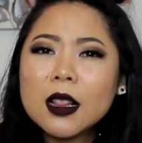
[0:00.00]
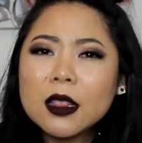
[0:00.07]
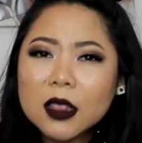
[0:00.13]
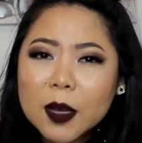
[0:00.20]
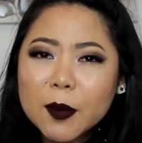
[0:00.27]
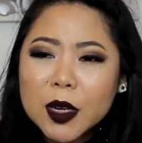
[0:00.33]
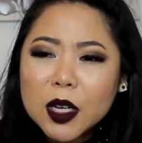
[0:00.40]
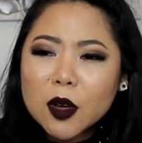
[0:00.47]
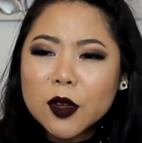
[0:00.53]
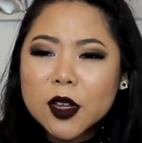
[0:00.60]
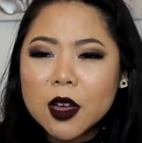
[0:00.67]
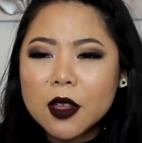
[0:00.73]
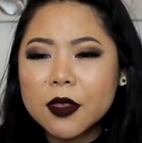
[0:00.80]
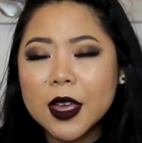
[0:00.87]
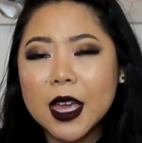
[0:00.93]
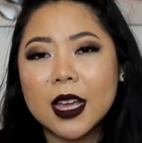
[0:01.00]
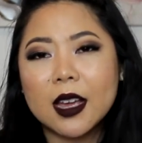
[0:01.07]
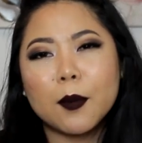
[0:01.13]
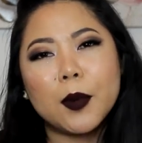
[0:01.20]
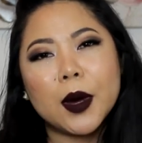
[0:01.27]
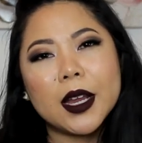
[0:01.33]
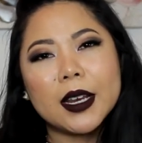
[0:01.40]
Let me know what y'all
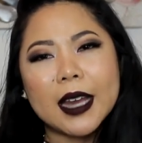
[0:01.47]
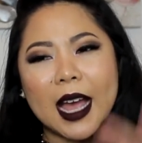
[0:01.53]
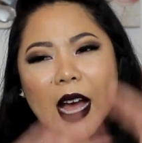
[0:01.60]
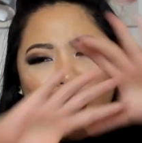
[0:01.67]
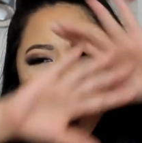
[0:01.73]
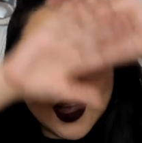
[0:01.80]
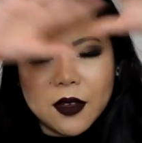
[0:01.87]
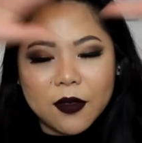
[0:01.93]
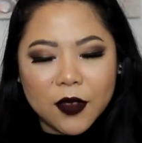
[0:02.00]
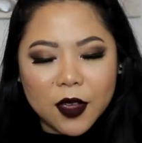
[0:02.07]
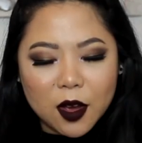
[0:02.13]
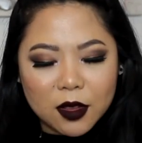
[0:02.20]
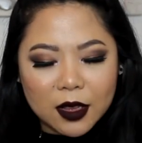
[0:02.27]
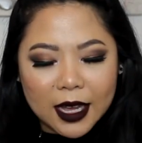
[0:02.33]
think, but now I feel